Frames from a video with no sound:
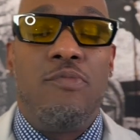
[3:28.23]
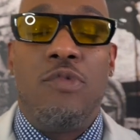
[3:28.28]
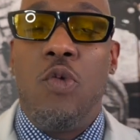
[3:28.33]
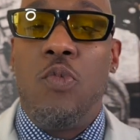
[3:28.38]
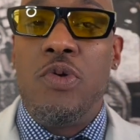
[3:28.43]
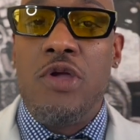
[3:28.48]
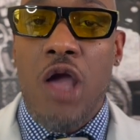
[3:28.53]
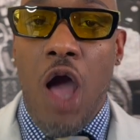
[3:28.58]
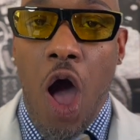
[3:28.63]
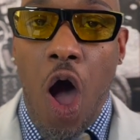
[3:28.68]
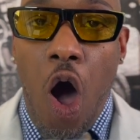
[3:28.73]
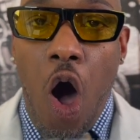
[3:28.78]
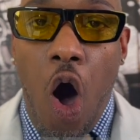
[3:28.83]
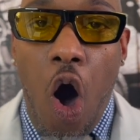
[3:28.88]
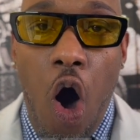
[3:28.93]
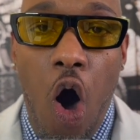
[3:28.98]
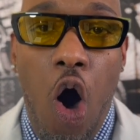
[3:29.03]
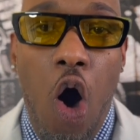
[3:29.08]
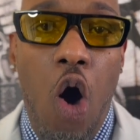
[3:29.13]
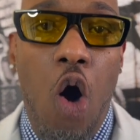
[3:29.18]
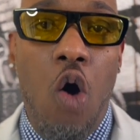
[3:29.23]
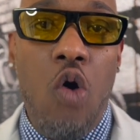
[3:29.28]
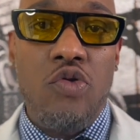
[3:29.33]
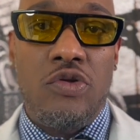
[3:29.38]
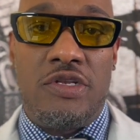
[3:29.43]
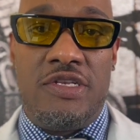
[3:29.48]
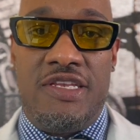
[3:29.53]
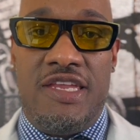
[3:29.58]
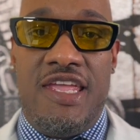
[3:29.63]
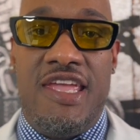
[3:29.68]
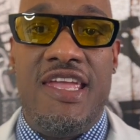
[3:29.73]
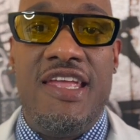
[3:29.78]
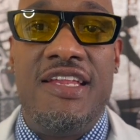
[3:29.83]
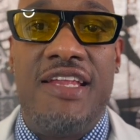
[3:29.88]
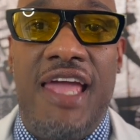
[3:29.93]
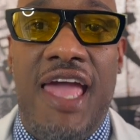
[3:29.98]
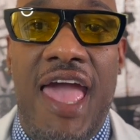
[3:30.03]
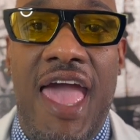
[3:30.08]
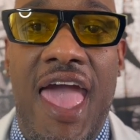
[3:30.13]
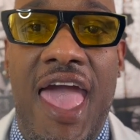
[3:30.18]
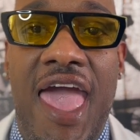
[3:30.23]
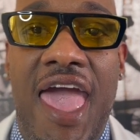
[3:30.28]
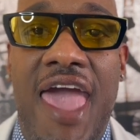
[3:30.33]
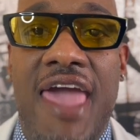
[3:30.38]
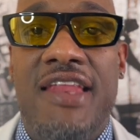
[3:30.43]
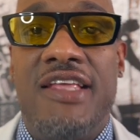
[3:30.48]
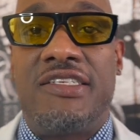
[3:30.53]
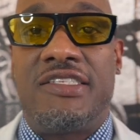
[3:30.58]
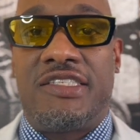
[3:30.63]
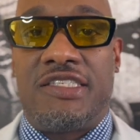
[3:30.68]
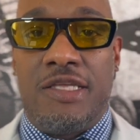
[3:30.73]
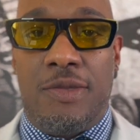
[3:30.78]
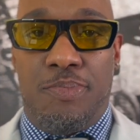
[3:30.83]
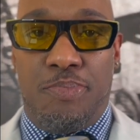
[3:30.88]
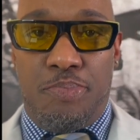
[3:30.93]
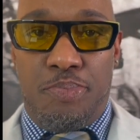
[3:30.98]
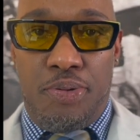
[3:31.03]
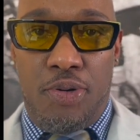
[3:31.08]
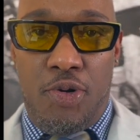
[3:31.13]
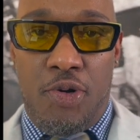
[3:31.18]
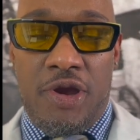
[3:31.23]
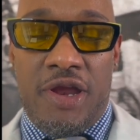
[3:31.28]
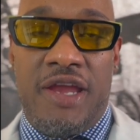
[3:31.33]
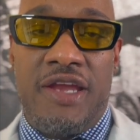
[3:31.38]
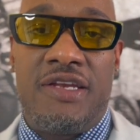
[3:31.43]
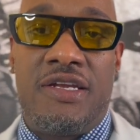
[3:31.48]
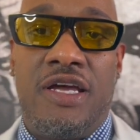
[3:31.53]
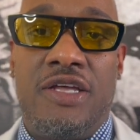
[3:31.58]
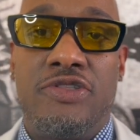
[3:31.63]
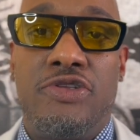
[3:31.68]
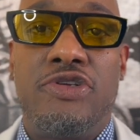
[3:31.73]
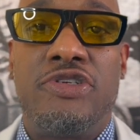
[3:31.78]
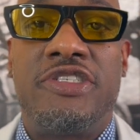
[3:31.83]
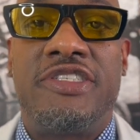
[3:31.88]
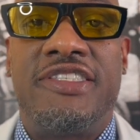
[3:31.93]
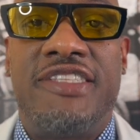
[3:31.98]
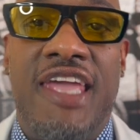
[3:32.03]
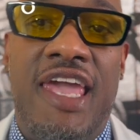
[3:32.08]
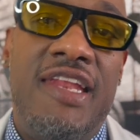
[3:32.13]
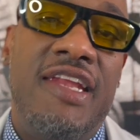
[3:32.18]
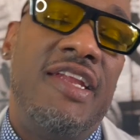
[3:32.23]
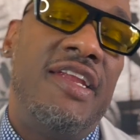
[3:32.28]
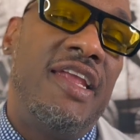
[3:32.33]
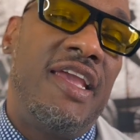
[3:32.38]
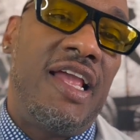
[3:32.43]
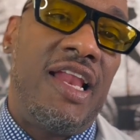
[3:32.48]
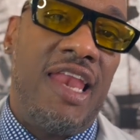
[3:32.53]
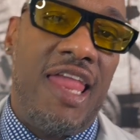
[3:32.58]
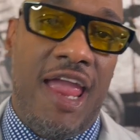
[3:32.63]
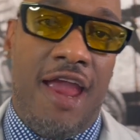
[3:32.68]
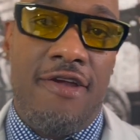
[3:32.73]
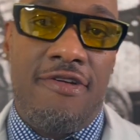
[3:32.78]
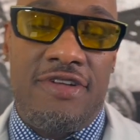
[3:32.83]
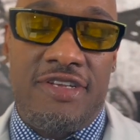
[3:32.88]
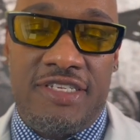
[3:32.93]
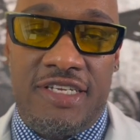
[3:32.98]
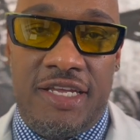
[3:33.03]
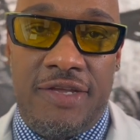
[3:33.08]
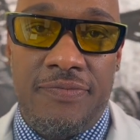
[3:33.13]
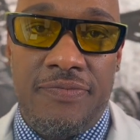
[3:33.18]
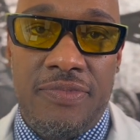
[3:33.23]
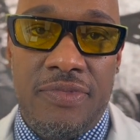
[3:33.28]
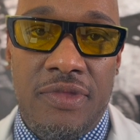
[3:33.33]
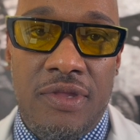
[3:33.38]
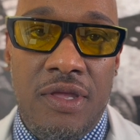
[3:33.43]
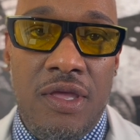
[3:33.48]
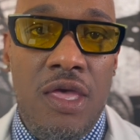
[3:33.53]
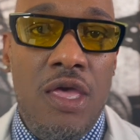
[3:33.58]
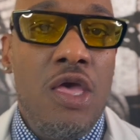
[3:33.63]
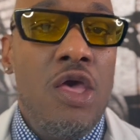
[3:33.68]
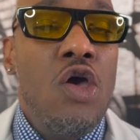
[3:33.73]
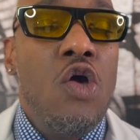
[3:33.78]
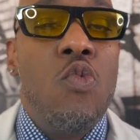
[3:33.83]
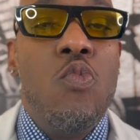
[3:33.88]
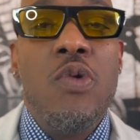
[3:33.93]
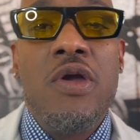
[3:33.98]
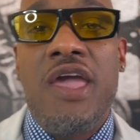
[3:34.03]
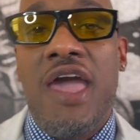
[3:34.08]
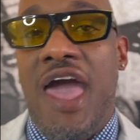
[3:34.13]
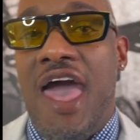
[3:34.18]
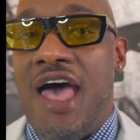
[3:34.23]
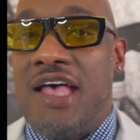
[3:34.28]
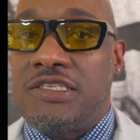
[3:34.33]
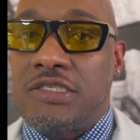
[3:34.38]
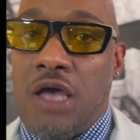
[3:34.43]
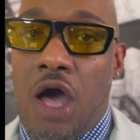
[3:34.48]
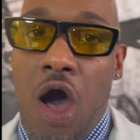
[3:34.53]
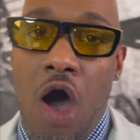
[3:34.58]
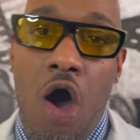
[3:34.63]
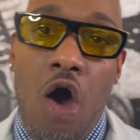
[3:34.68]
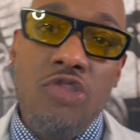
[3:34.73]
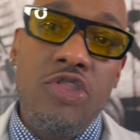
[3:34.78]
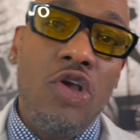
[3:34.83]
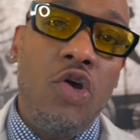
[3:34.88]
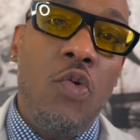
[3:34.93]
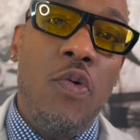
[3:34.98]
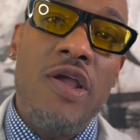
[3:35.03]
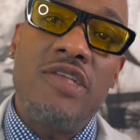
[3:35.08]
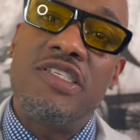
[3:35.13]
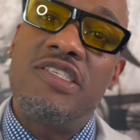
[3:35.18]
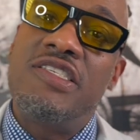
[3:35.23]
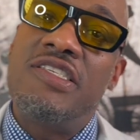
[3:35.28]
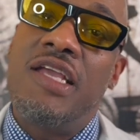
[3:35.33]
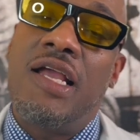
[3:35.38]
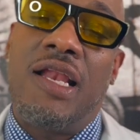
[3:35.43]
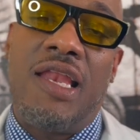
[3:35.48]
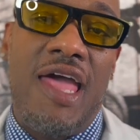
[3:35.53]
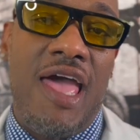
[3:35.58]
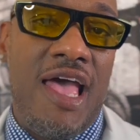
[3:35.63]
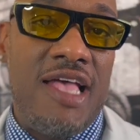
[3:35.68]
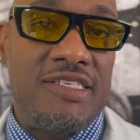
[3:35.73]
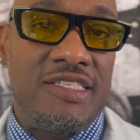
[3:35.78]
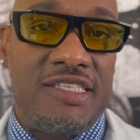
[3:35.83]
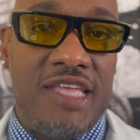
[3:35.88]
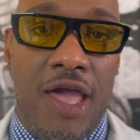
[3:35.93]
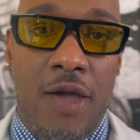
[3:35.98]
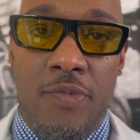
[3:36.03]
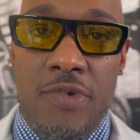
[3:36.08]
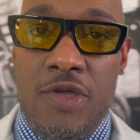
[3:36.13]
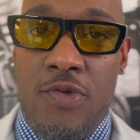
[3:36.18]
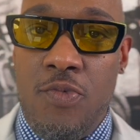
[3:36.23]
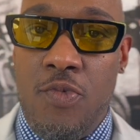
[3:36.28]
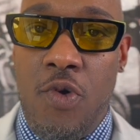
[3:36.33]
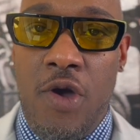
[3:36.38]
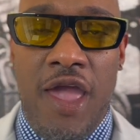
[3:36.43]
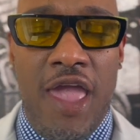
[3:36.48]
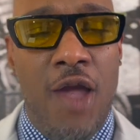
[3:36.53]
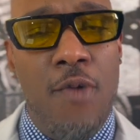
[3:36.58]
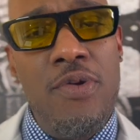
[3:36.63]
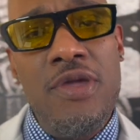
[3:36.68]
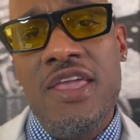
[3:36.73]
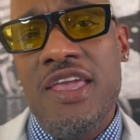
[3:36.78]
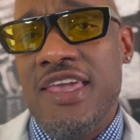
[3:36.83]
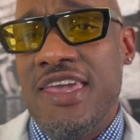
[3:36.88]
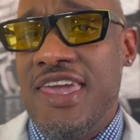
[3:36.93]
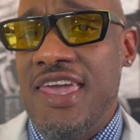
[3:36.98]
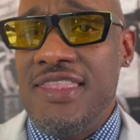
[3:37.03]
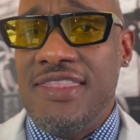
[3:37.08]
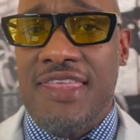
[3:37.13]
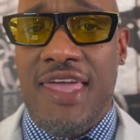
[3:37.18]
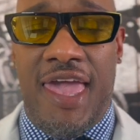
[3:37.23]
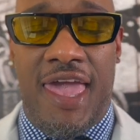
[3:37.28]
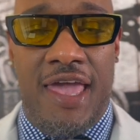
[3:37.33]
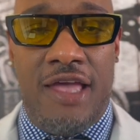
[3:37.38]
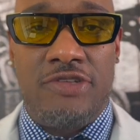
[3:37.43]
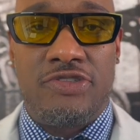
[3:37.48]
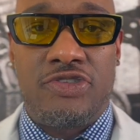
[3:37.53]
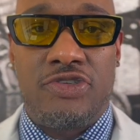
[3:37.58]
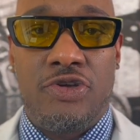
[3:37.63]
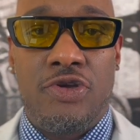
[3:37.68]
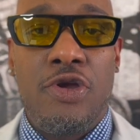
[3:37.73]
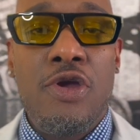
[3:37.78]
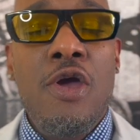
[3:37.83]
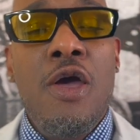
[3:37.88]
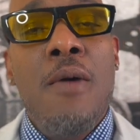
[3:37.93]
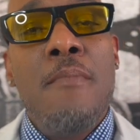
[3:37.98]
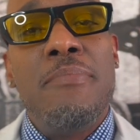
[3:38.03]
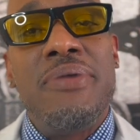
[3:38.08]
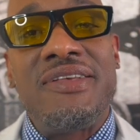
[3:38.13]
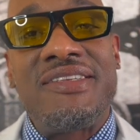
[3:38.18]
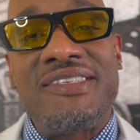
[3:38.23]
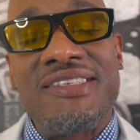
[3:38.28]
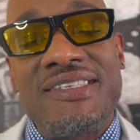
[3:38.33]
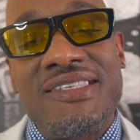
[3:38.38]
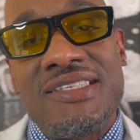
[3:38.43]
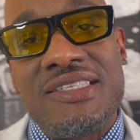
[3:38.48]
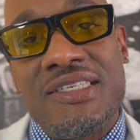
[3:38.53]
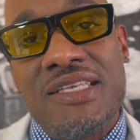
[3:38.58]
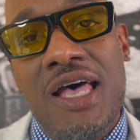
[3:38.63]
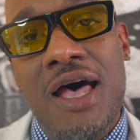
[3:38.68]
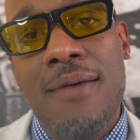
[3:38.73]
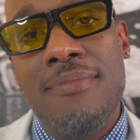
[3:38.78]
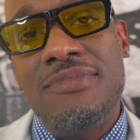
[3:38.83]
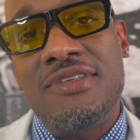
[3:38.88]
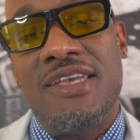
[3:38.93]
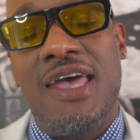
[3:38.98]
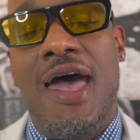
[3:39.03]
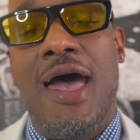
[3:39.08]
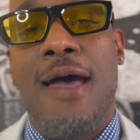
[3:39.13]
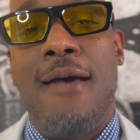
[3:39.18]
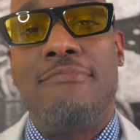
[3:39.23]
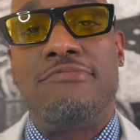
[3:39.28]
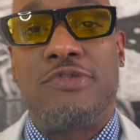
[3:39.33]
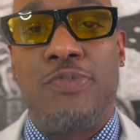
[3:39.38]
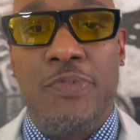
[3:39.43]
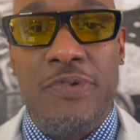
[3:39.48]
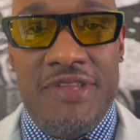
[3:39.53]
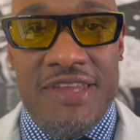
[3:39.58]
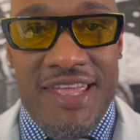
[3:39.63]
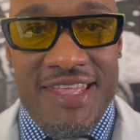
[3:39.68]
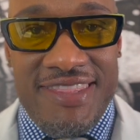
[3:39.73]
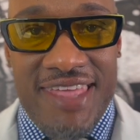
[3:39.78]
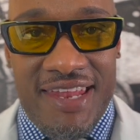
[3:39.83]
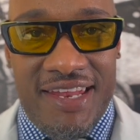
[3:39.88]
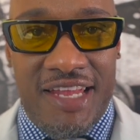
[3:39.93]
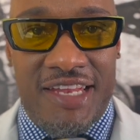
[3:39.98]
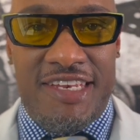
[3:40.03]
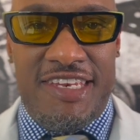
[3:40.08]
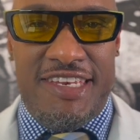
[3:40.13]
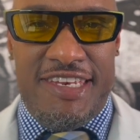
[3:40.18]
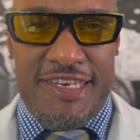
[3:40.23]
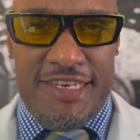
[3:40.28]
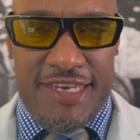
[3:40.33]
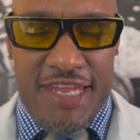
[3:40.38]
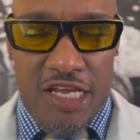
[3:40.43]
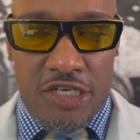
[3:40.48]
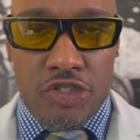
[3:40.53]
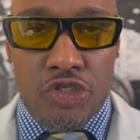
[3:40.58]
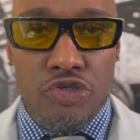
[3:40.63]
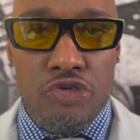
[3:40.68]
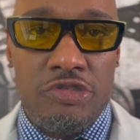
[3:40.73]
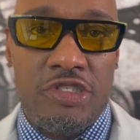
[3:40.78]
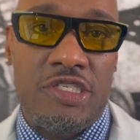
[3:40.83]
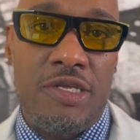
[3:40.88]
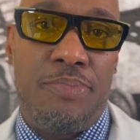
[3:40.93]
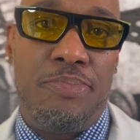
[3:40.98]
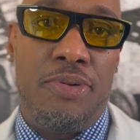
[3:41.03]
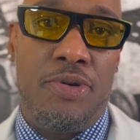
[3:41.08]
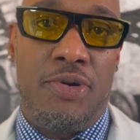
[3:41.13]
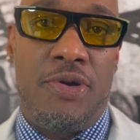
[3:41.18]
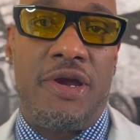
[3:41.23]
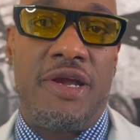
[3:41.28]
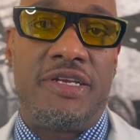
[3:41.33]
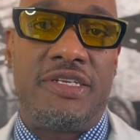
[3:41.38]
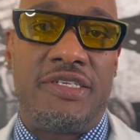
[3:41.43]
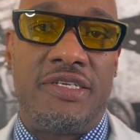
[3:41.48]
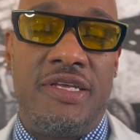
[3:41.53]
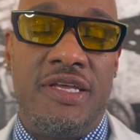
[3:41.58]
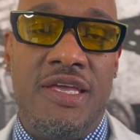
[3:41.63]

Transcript: when we all need added support and understanding and clarity. We can ask all the questions in class that we want and we can get the answer, but sometimes we need that additional support.